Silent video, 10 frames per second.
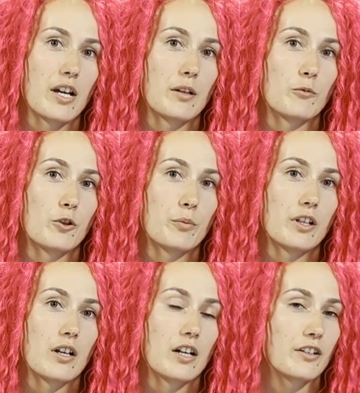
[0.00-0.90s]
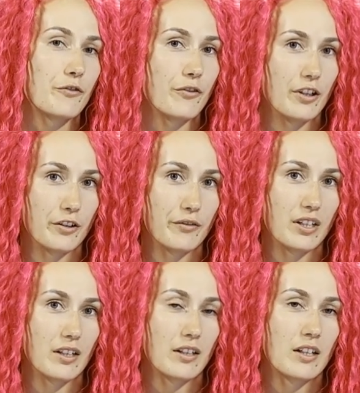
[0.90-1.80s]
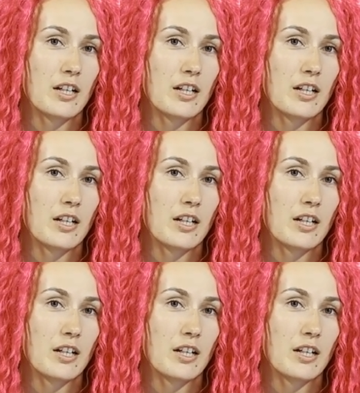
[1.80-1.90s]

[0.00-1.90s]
and mobile are the following.